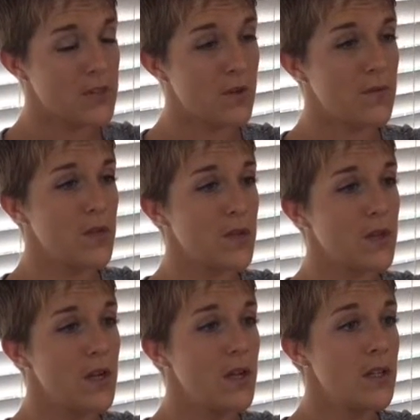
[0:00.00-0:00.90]
So if
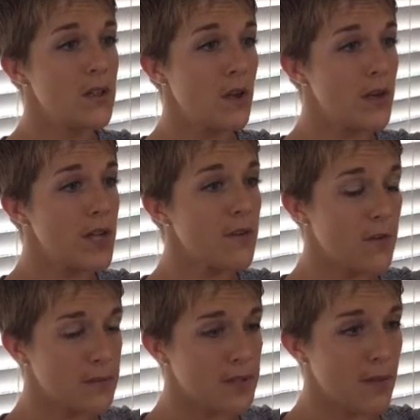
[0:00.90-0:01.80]
you're learning
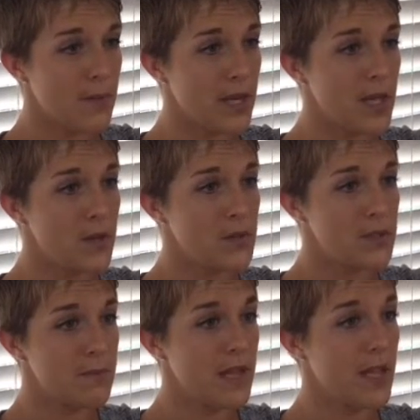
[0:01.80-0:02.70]
from somebody
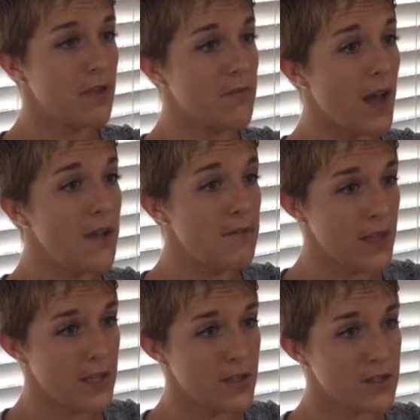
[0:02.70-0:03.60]
who's making five
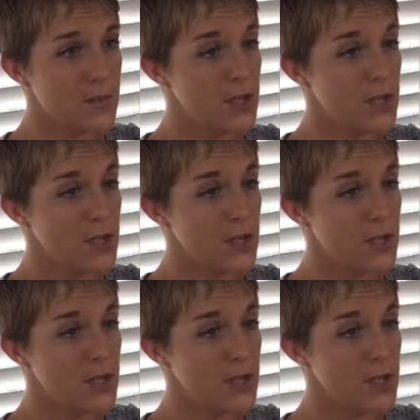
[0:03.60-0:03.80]
figures,